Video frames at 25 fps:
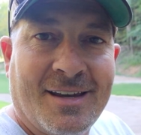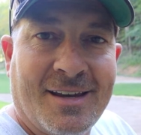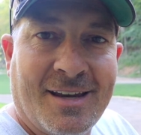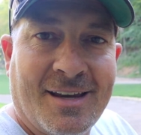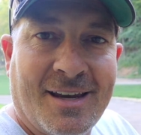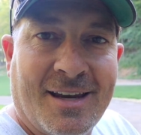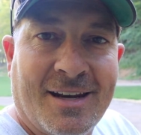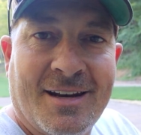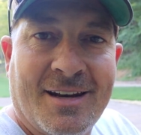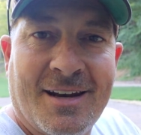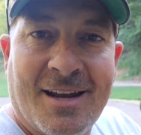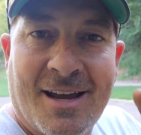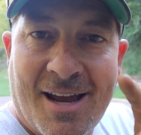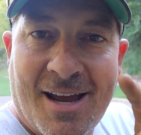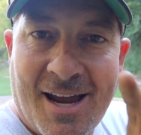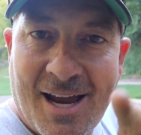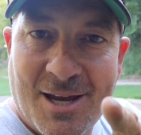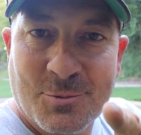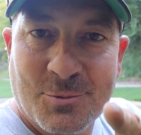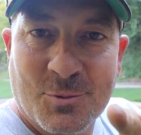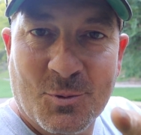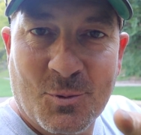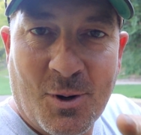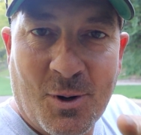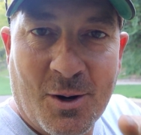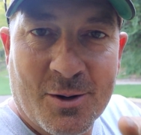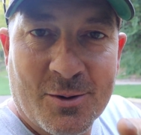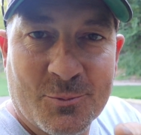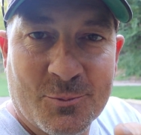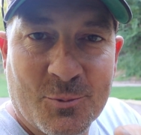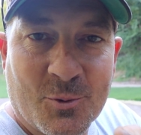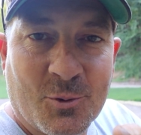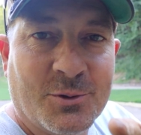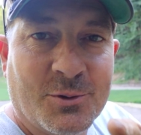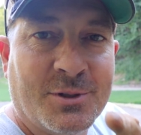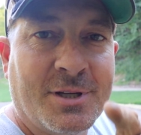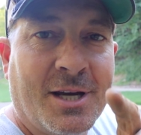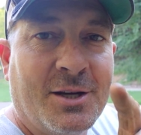and as we're watering,
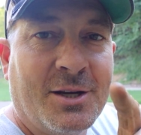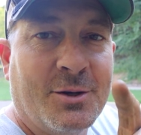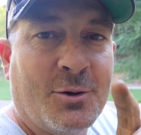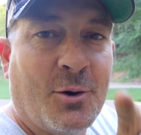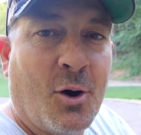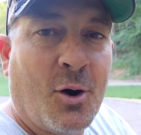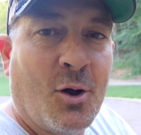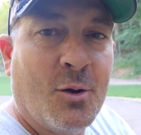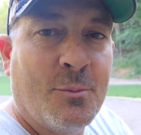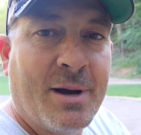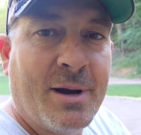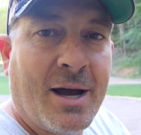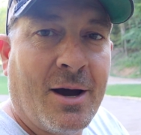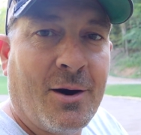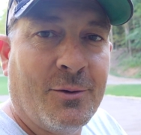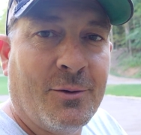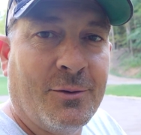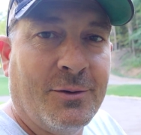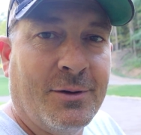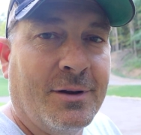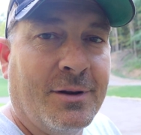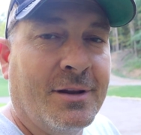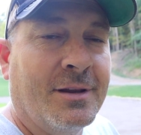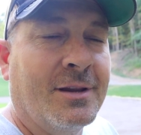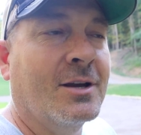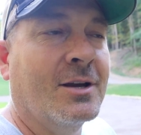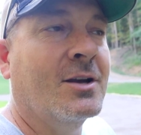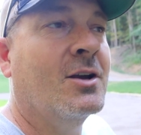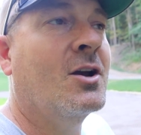we're going to tell you all about the